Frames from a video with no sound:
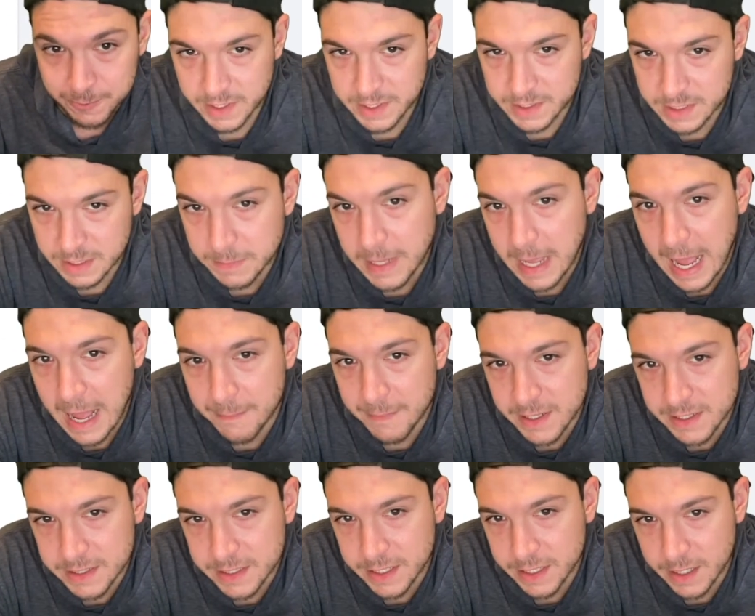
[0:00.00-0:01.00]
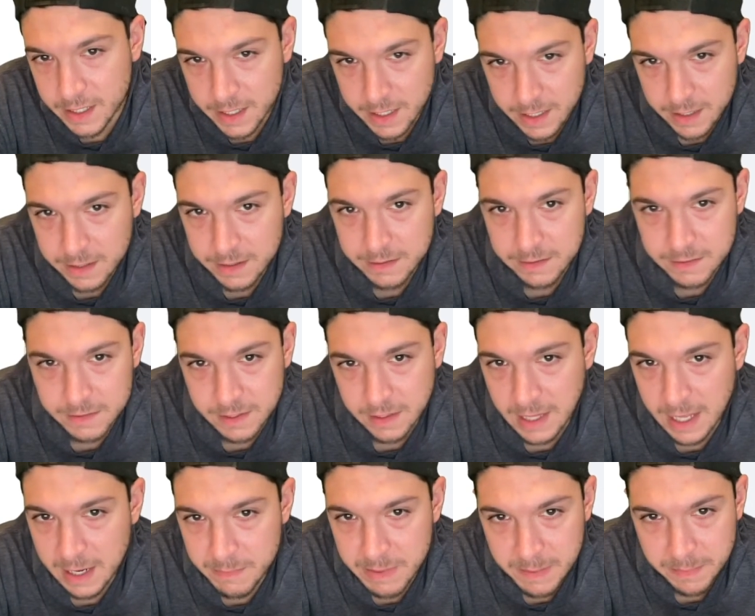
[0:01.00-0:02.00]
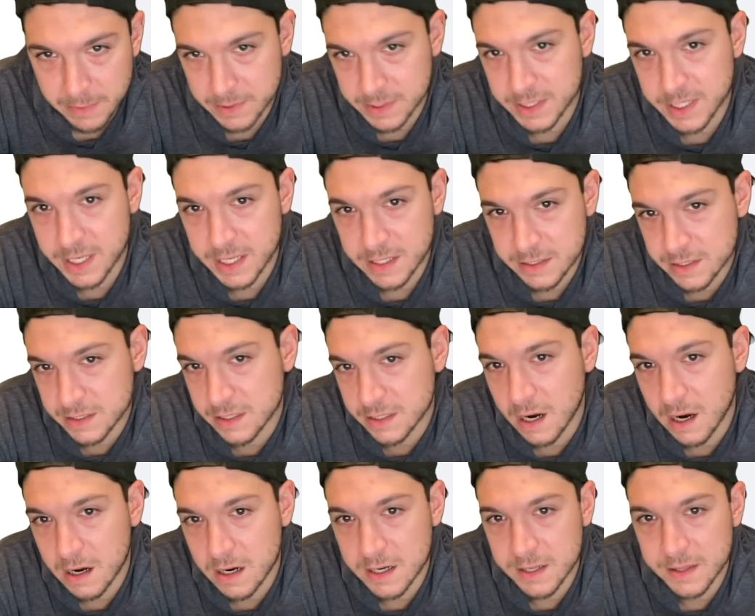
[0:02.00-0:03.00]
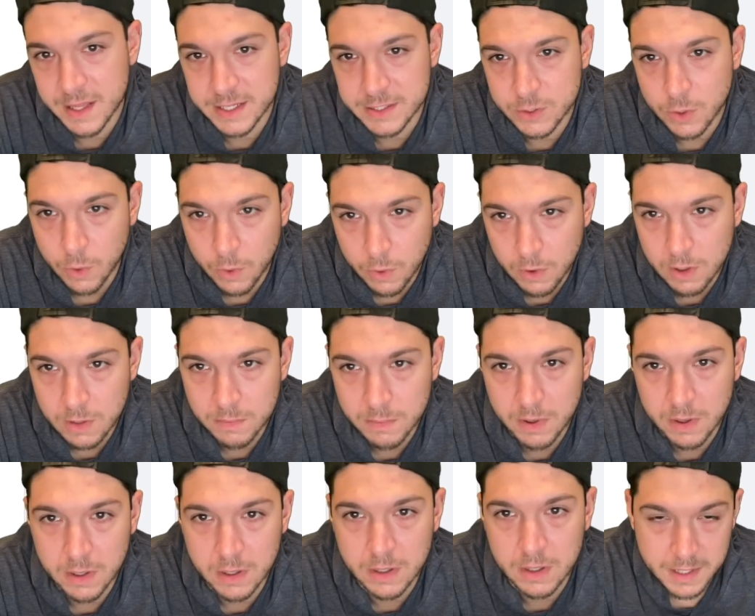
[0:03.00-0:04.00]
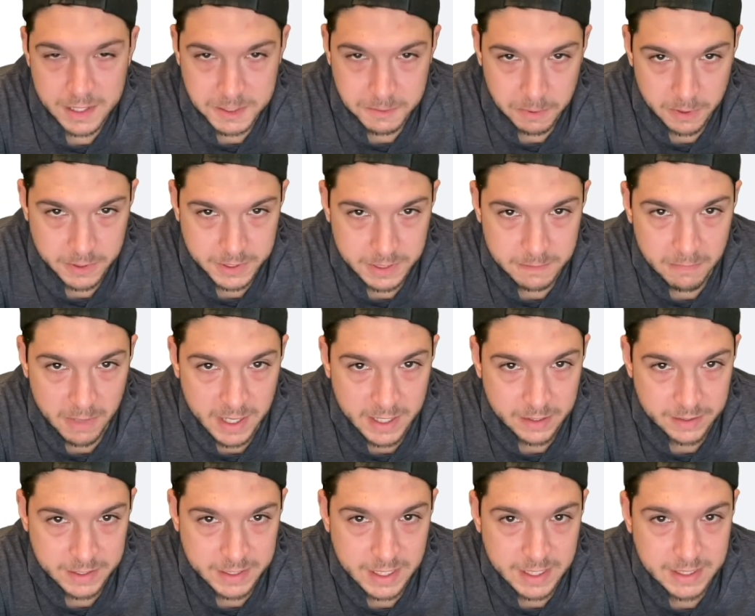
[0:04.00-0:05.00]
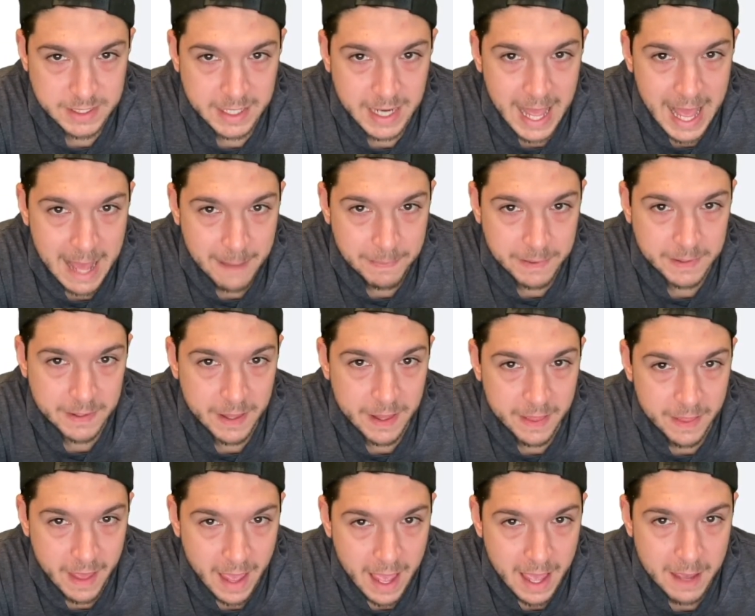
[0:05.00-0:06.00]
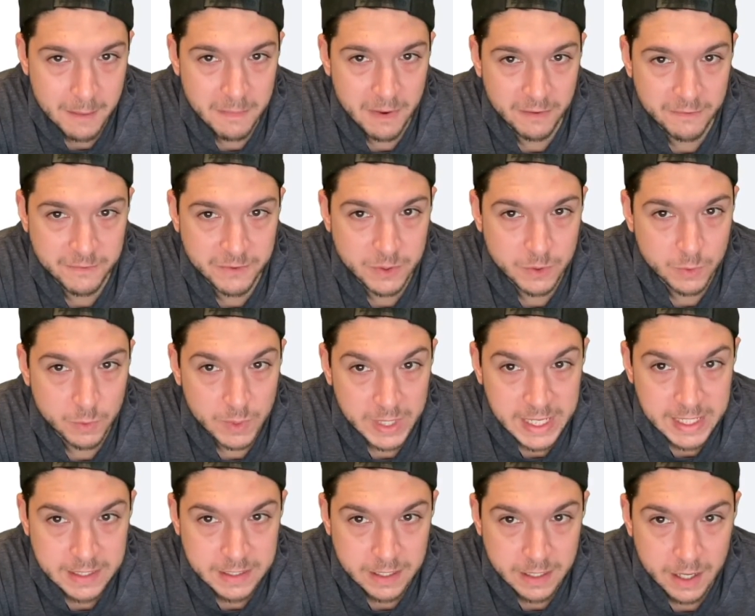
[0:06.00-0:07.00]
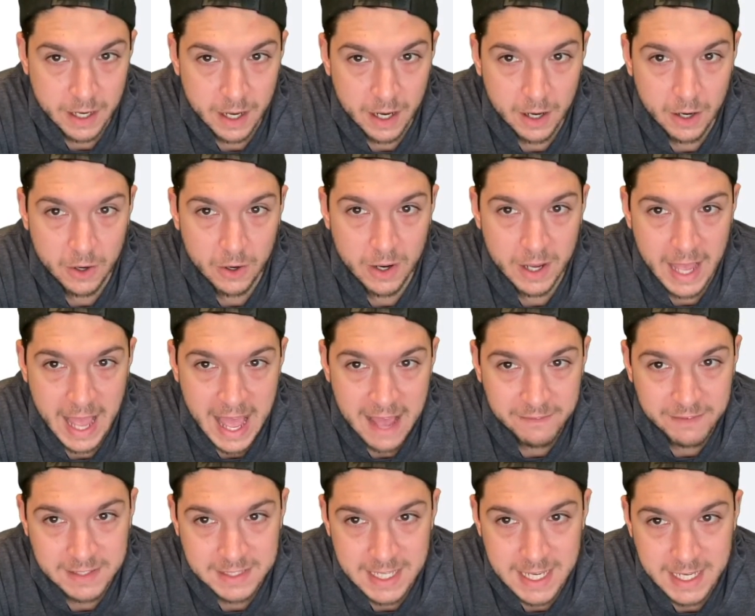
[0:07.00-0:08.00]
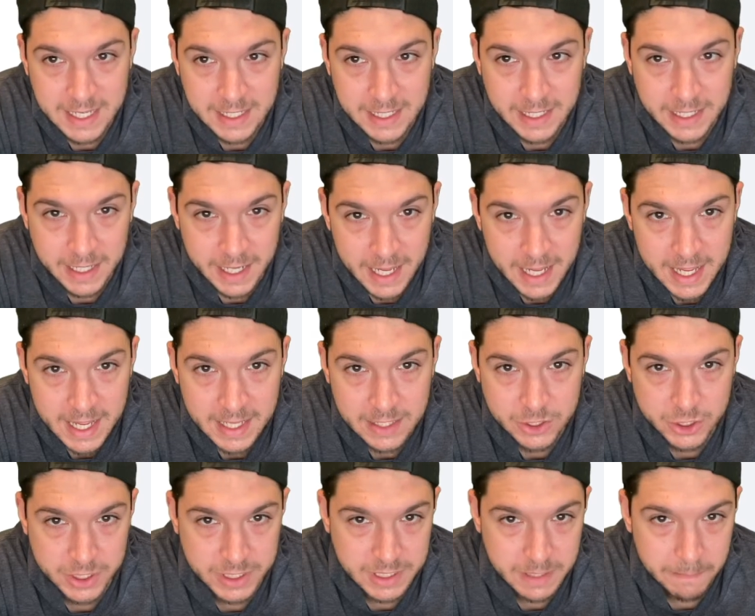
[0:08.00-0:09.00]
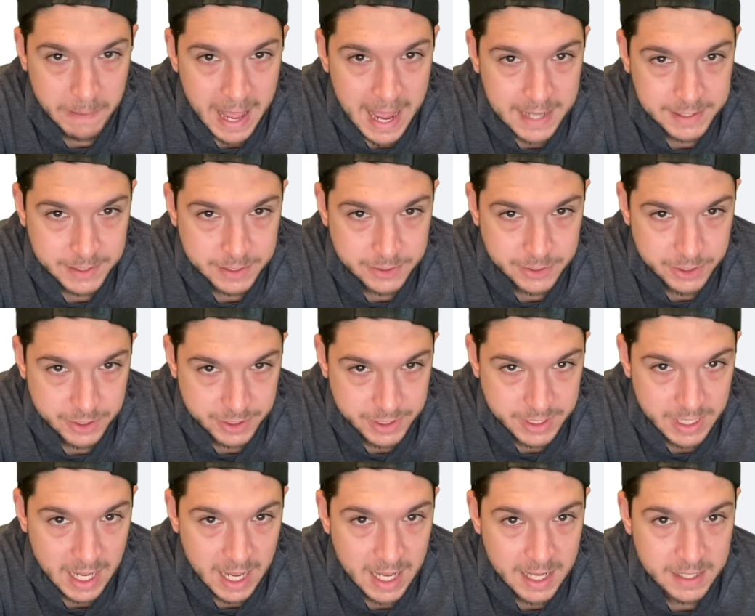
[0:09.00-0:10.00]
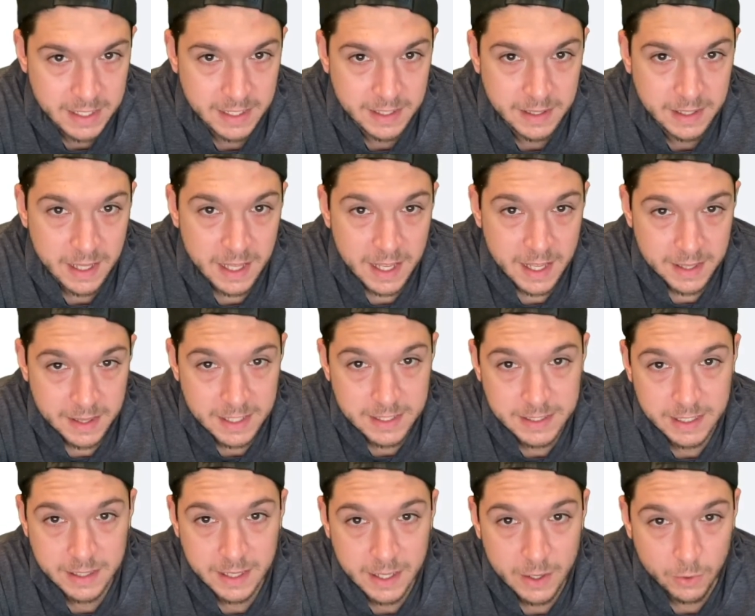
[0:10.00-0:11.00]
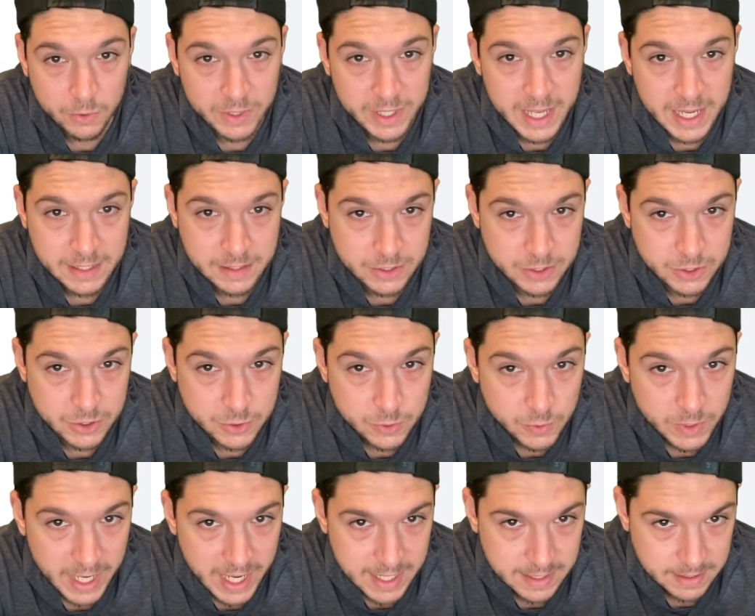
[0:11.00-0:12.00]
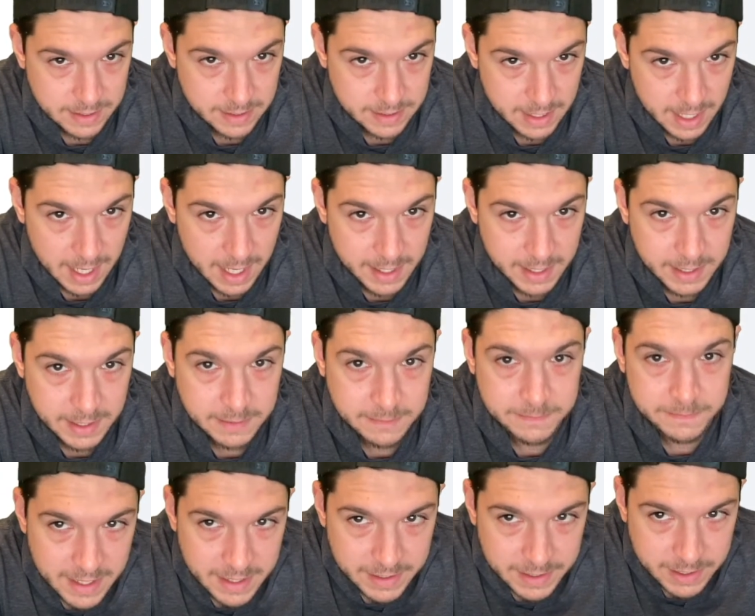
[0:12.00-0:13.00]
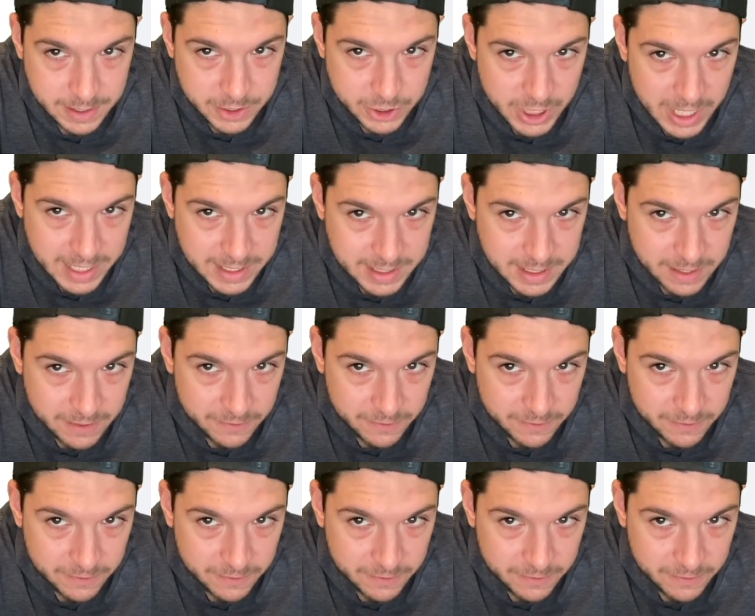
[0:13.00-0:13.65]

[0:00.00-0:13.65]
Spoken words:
Reading some comments here, a lot of people are saying, sorry, that's horrible. This person, Michael, says it happened to them a few weeks ago, haven't taken it in, just the passenger side, and they said they only had suitcases on it. And it's suggesting